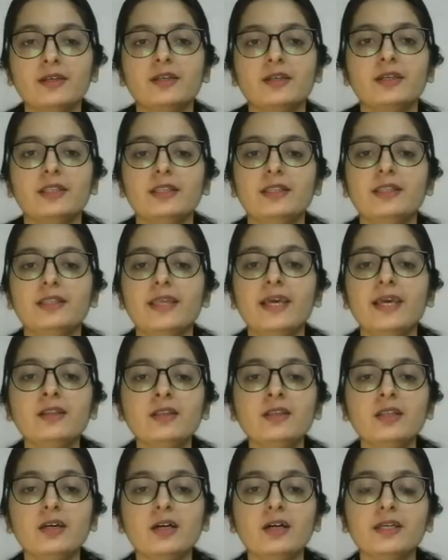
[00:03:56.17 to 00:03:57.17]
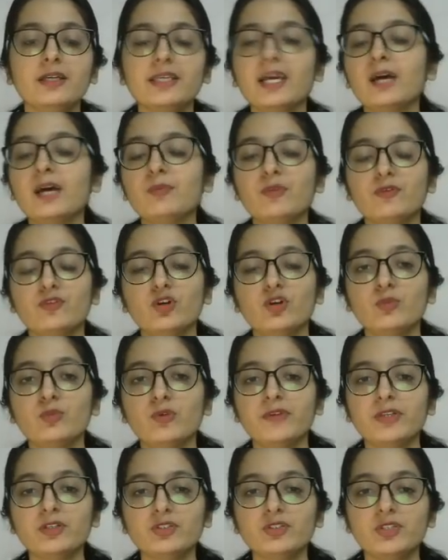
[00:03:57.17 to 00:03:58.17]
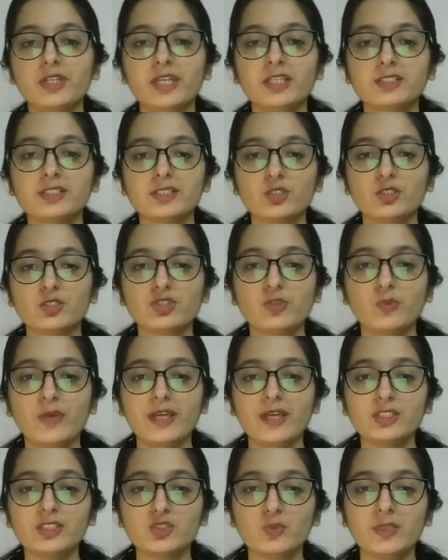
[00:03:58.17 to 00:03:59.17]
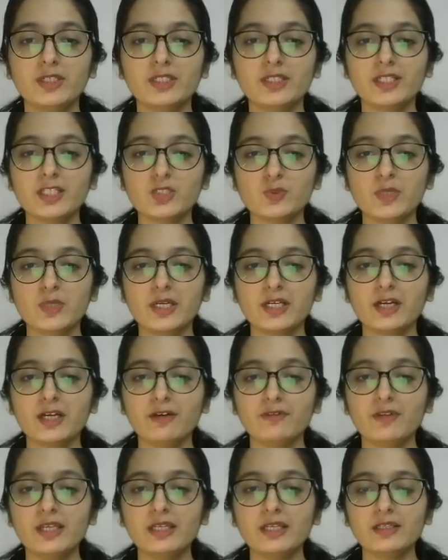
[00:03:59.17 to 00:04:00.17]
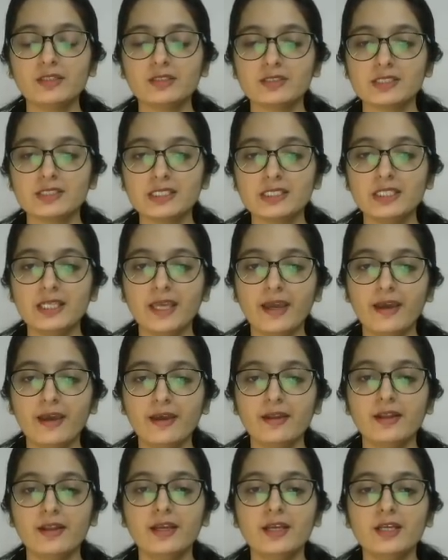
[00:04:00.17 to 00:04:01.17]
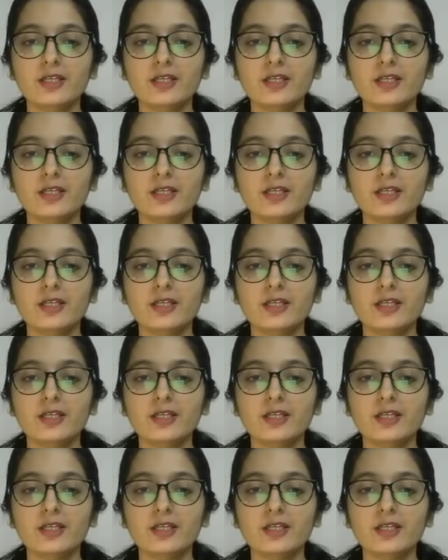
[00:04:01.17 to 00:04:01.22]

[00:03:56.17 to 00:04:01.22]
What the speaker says: Then, yeah, before moving to the next question, where is Sweden as we are covering? See here.